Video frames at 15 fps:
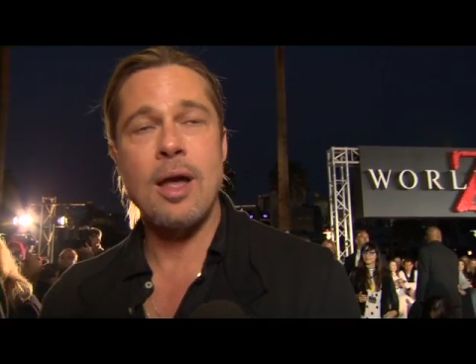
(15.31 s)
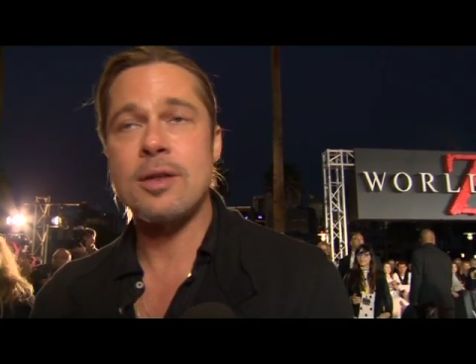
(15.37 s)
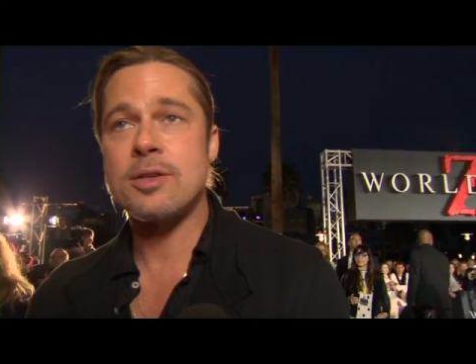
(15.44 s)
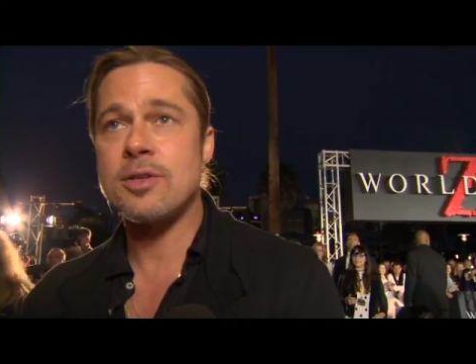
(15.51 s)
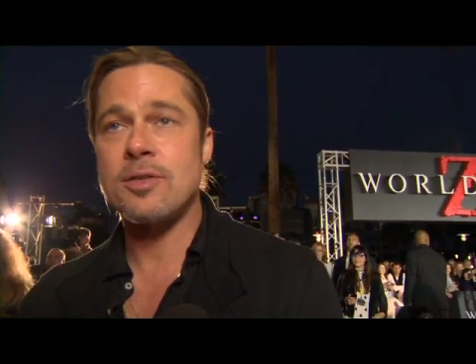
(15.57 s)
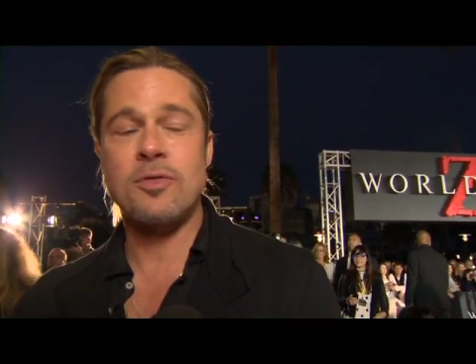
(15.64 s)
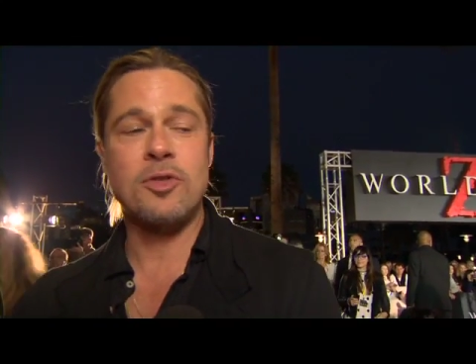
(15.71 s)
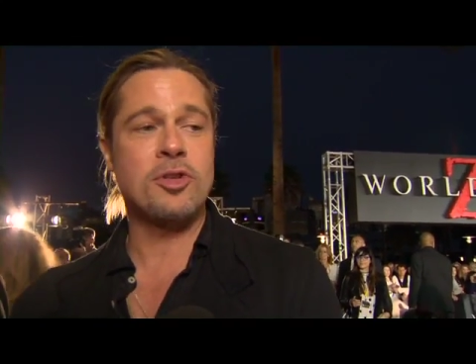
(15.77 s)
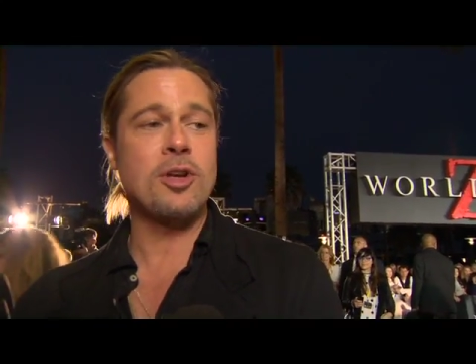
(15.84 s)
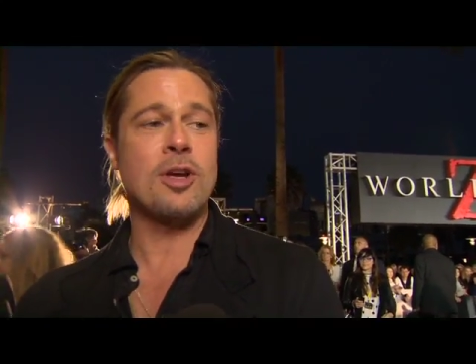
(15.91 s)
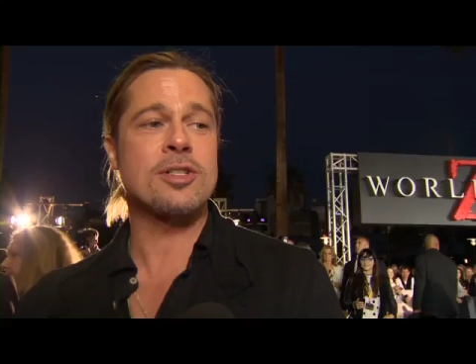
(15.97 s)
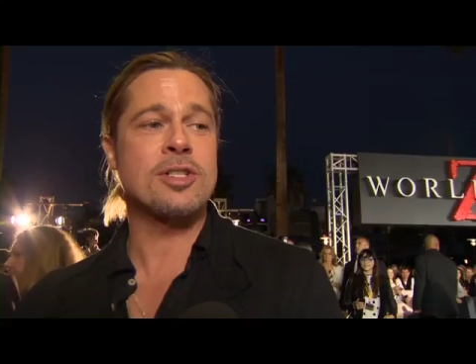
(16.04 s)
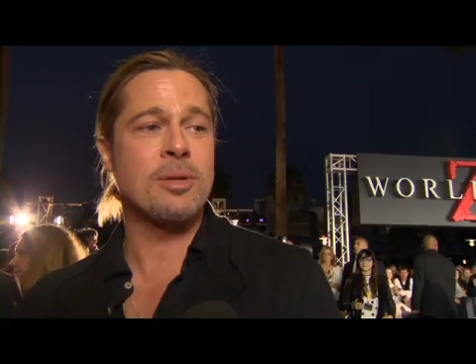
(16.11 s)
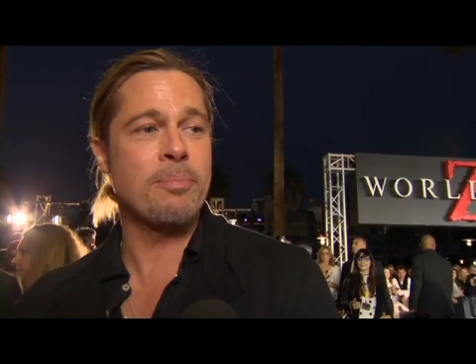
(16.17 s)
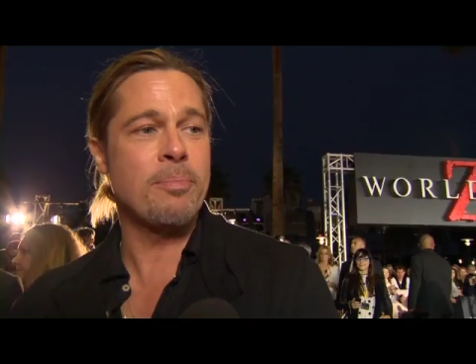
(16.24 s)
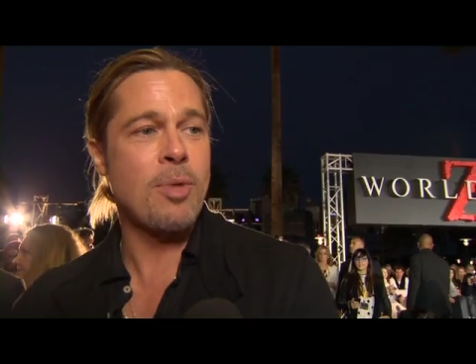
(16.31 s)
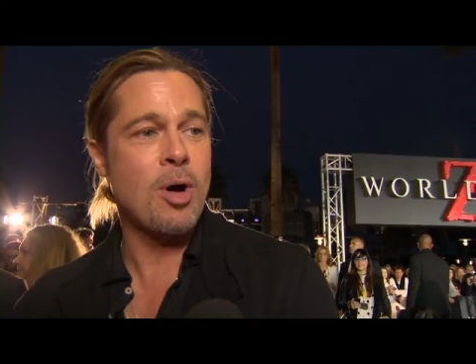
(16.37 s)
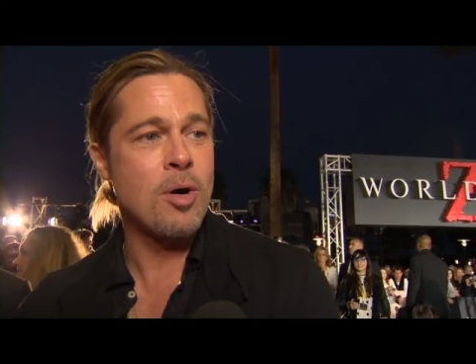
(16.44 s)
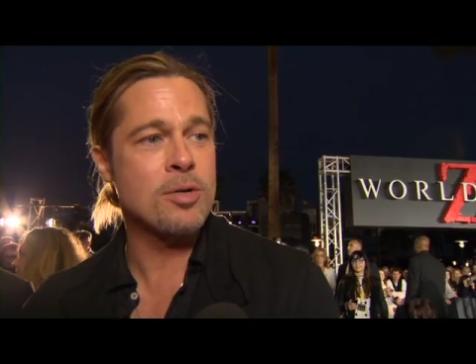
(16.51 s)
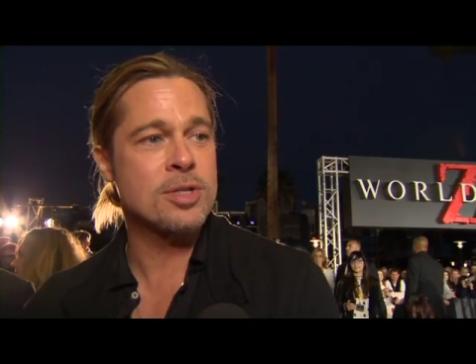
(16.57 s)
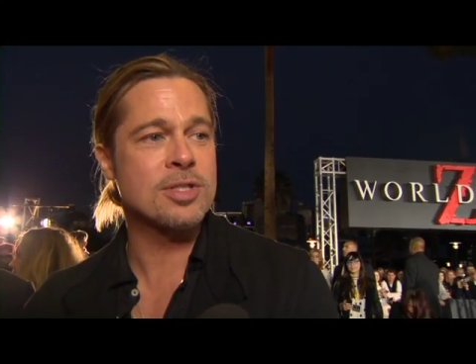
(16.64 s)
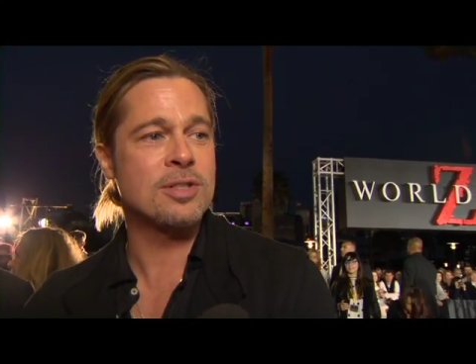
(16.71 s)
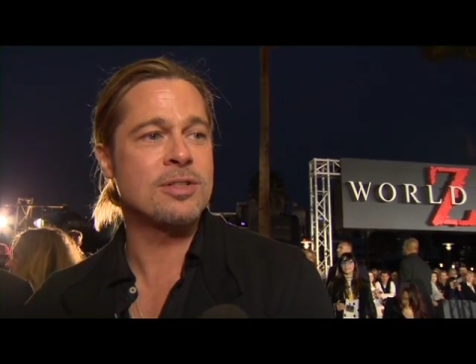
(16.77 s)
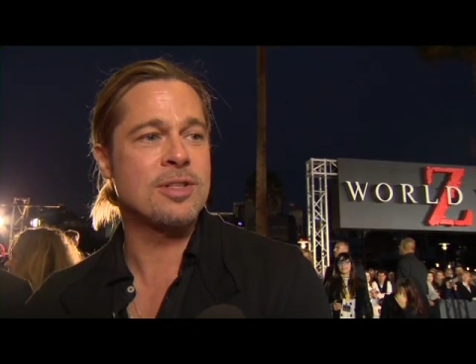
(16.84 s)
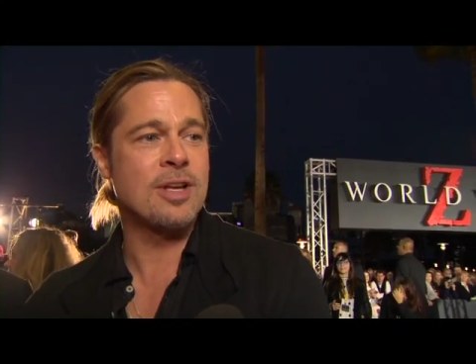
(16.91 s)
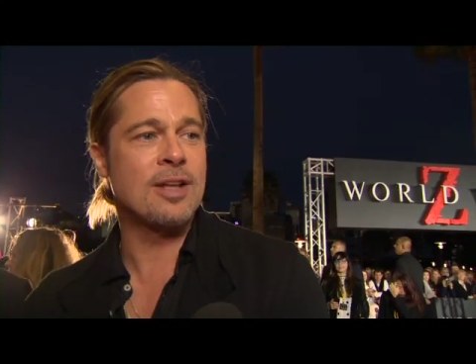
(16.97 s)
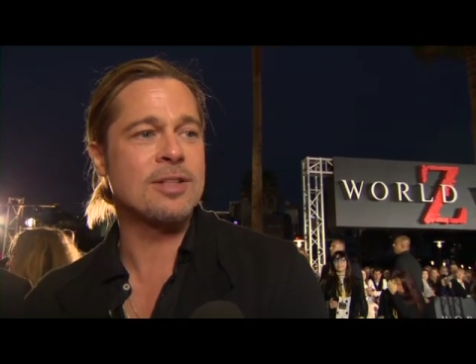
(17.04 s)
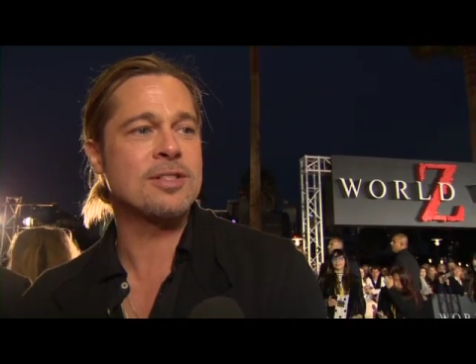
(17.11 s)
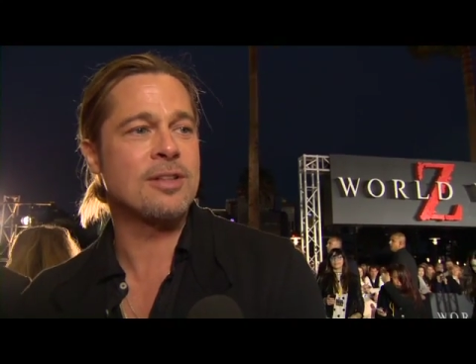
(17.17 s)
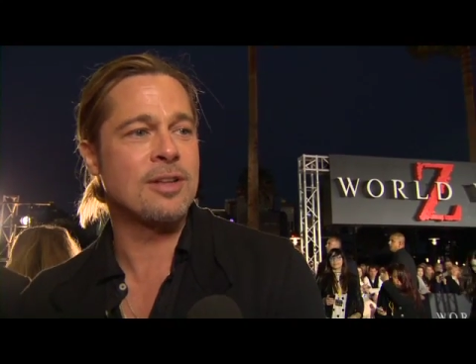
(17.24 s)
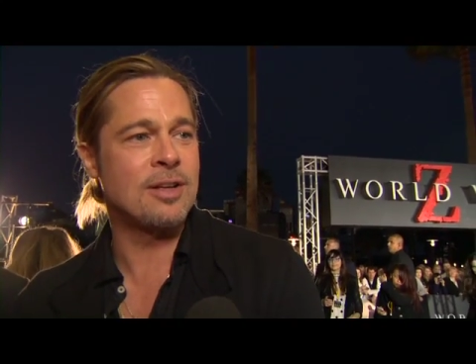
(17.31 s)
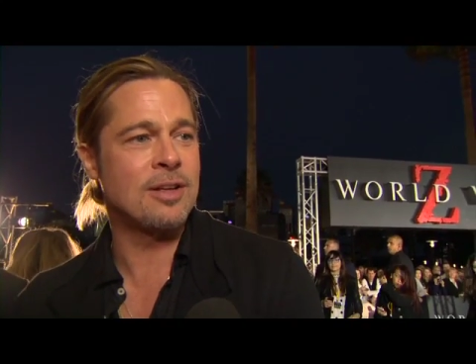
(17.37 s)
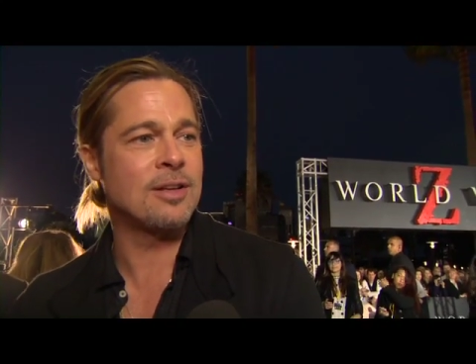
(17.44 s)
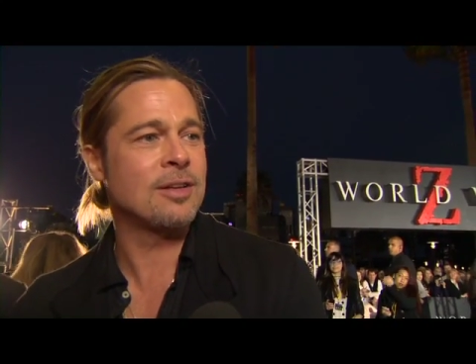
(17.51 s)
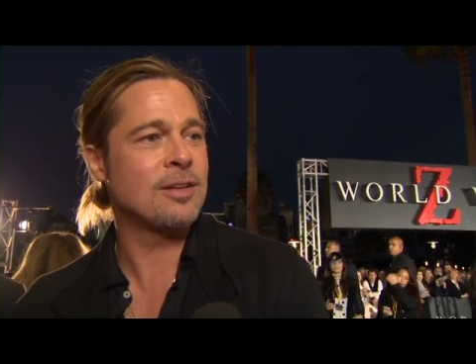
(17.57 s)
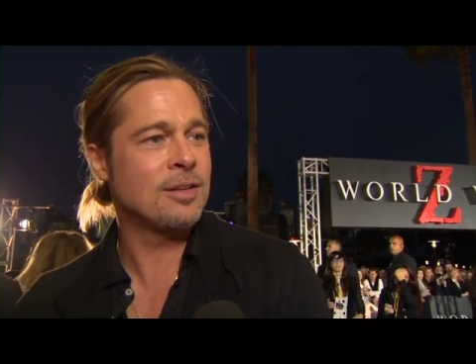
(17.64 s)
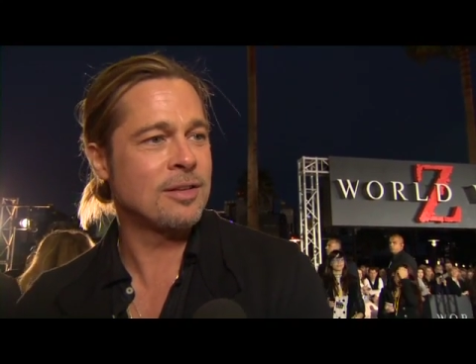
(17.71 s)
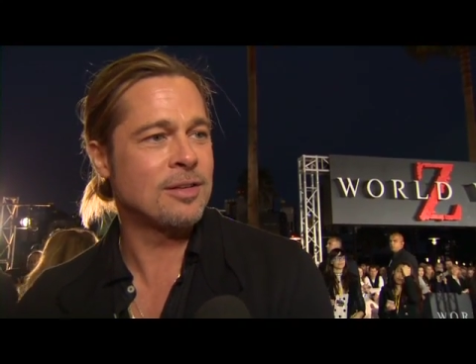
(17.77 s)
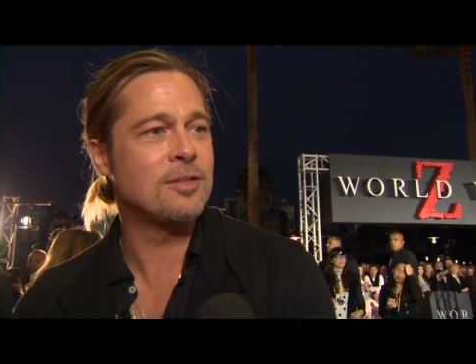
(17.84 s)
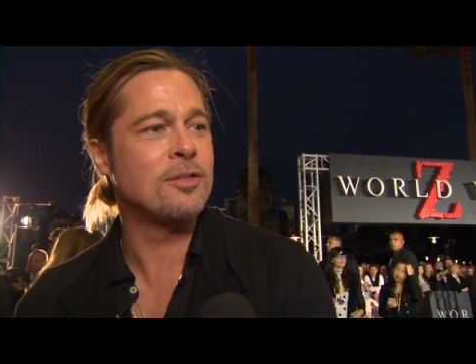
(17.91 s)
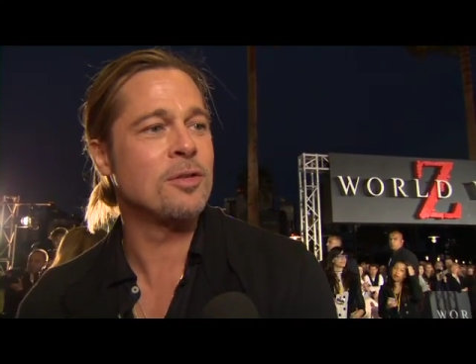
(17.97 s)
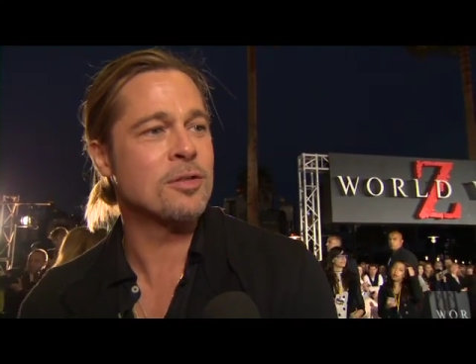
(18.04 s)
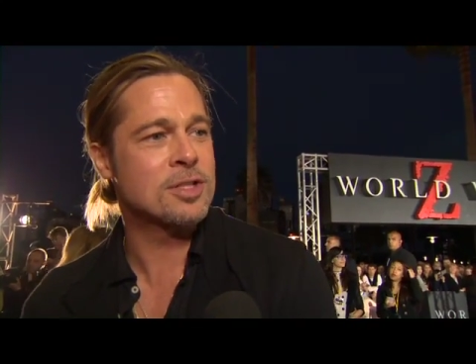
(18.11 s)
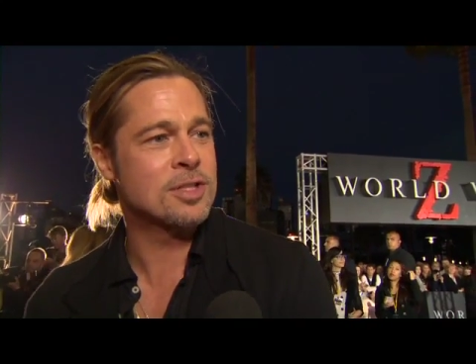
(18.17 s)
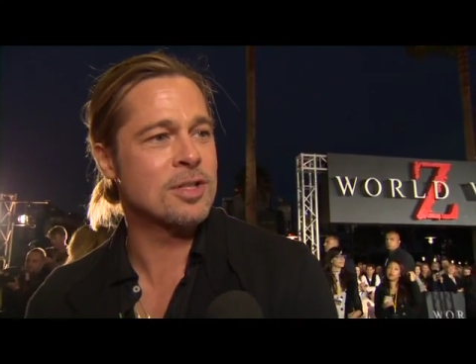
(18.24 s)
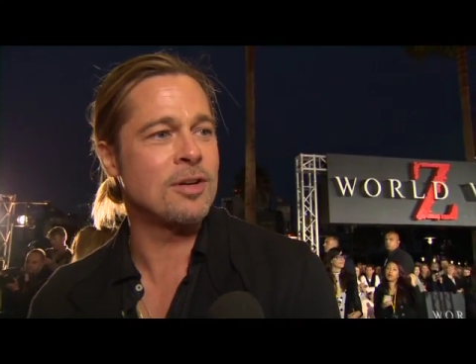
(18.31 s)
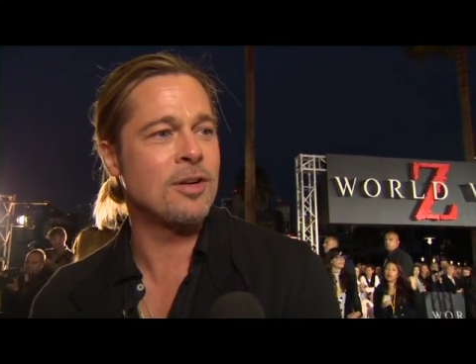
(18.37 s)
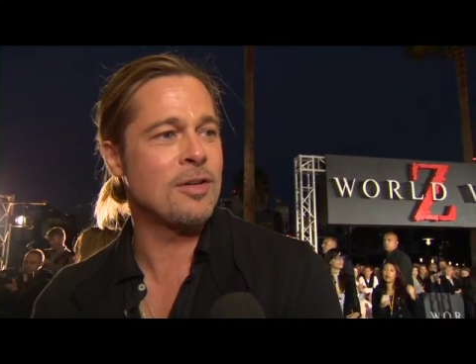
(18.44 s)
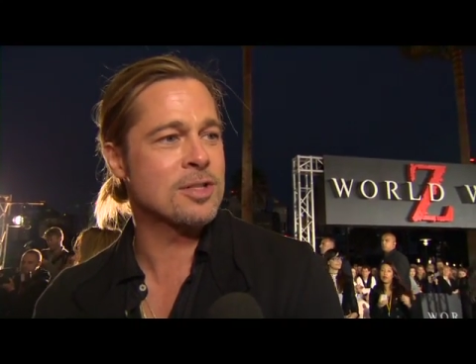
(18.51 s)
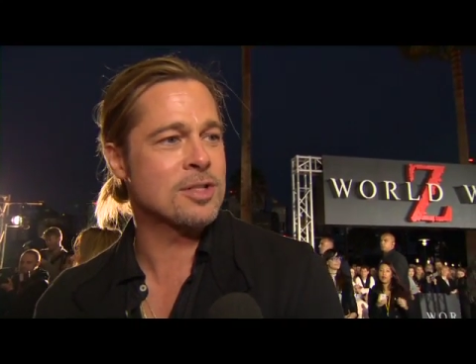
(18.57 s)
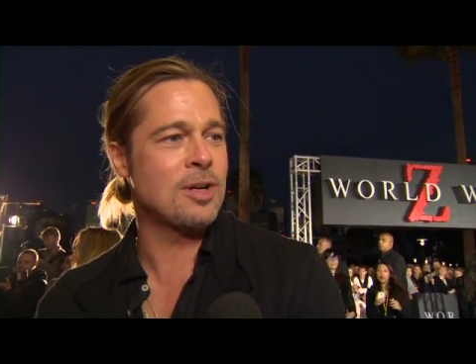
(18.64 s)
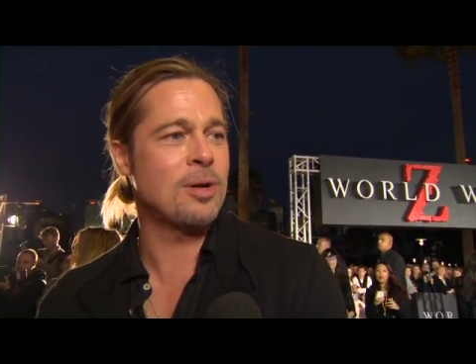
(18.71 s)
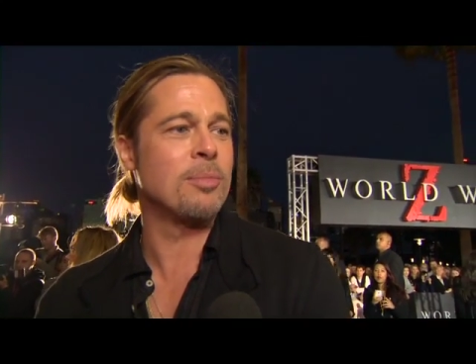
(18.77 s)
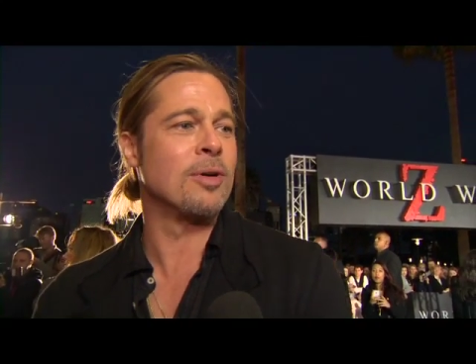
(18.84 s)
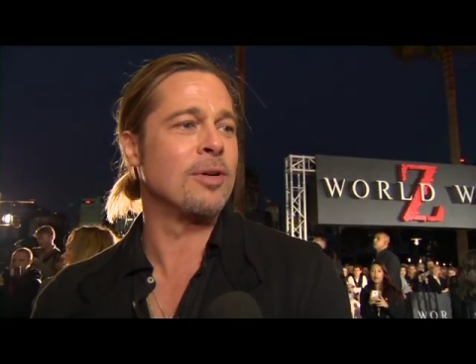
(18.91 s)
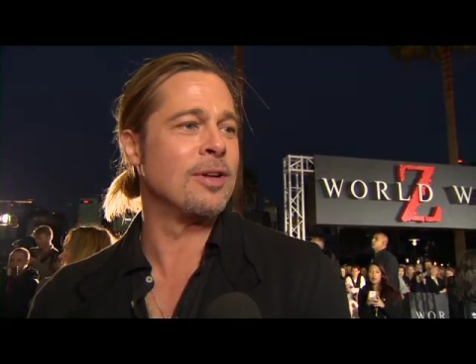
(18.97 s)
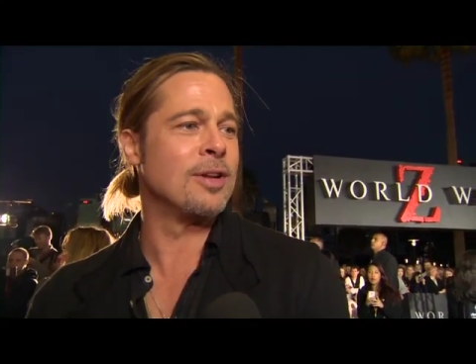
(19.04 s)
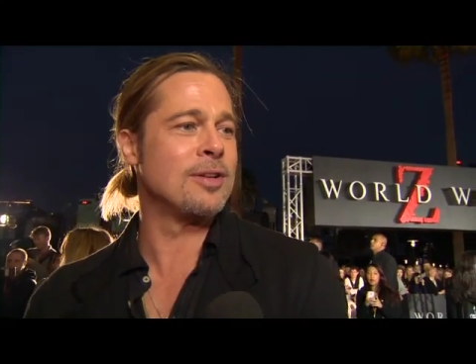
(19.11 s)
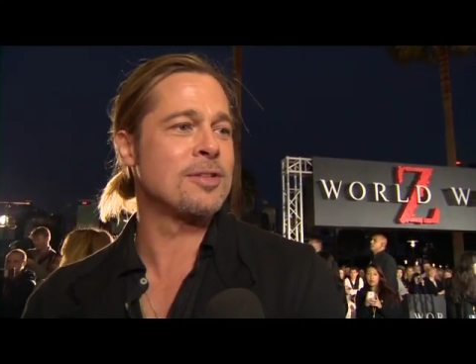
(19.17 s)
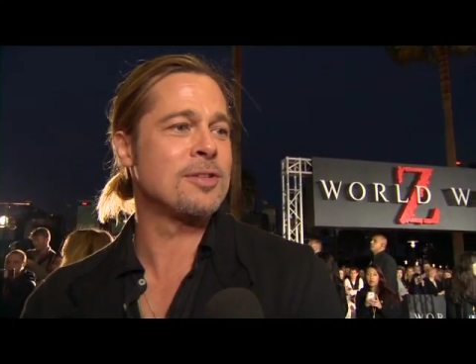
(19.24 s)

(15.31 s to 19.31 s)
it's just the most intense thing you'll see all summer.